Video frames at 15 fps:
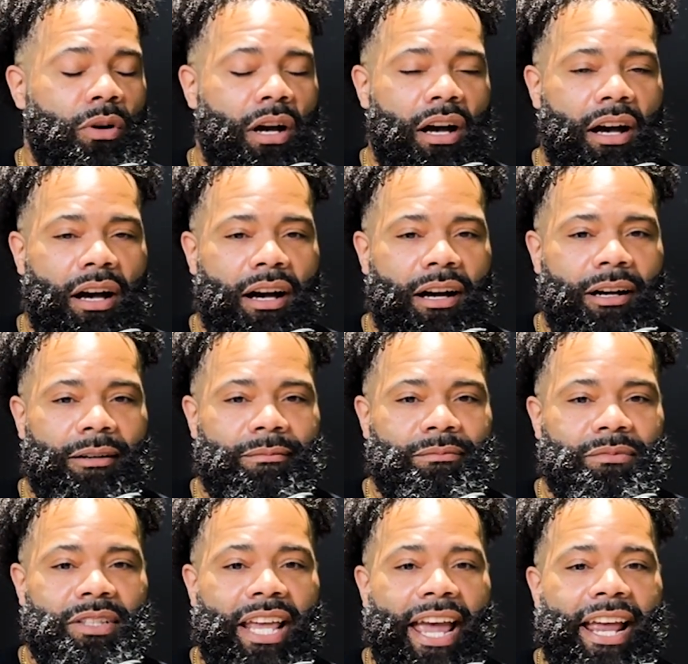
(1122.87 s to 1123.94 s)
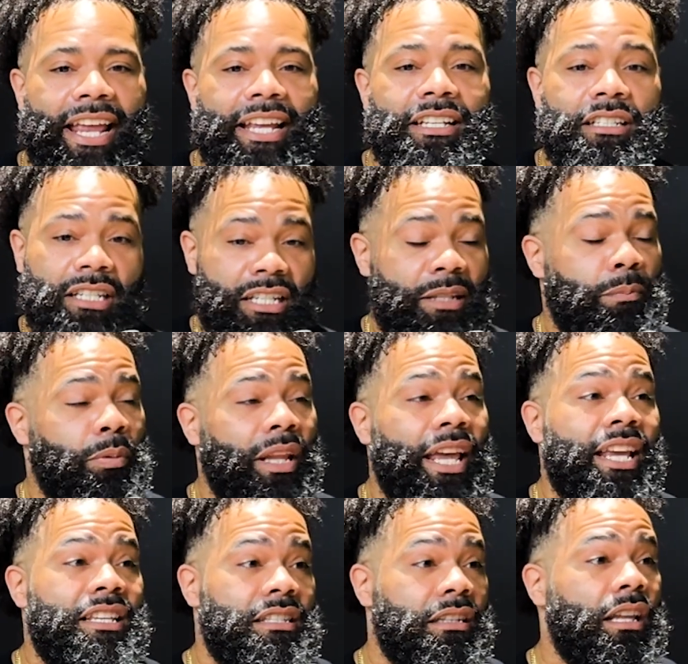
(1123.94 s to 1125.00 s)
that
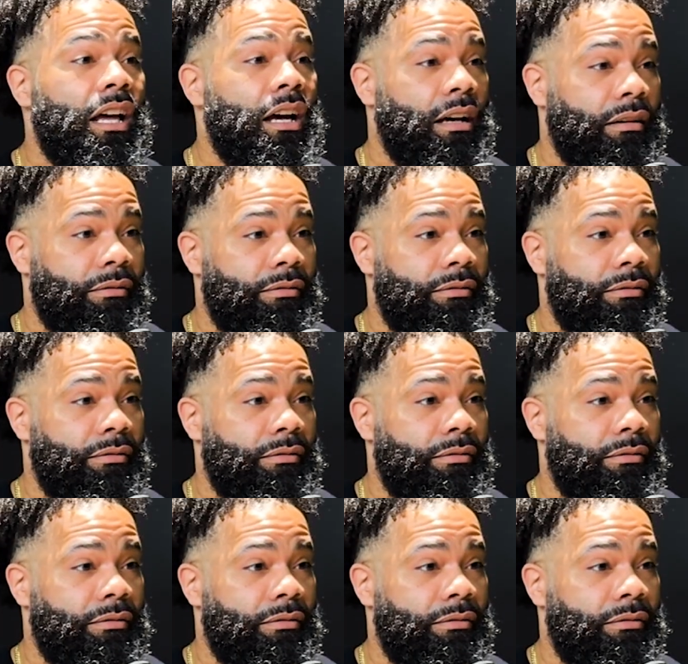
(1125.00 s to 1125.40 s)
displays love.